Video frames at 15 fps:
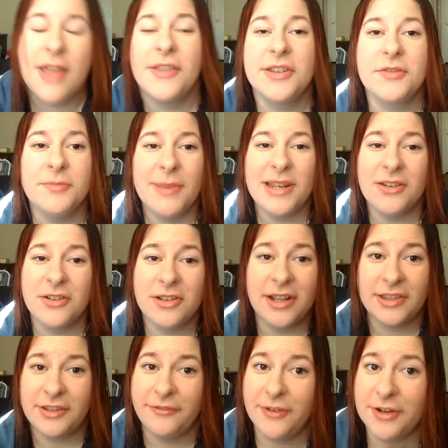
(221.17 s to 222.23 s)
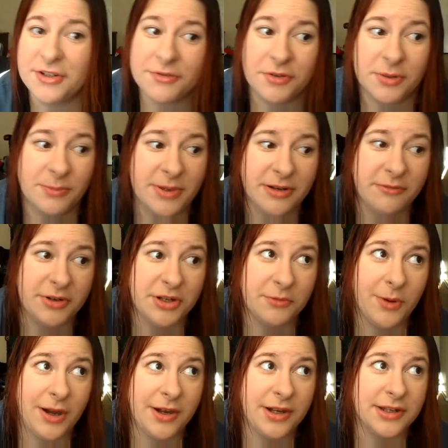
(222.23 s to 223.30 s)
Now this one may look like the first one, but when
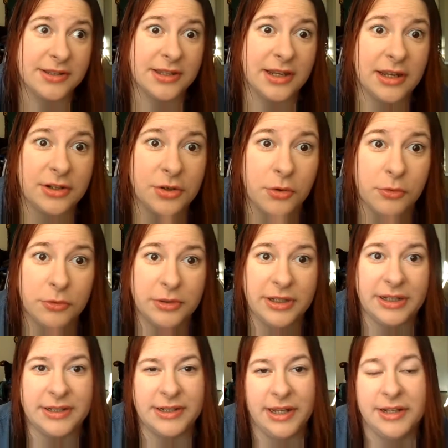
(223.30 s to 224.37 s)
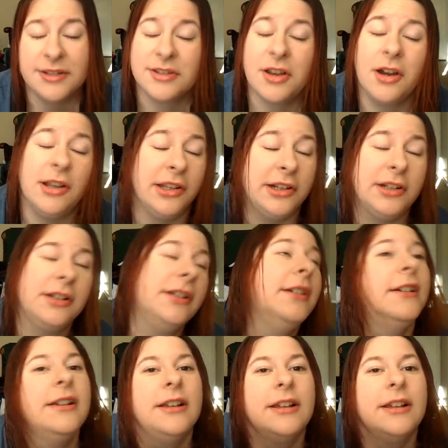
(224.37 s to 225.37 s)
you wear it, it's a totally intense color.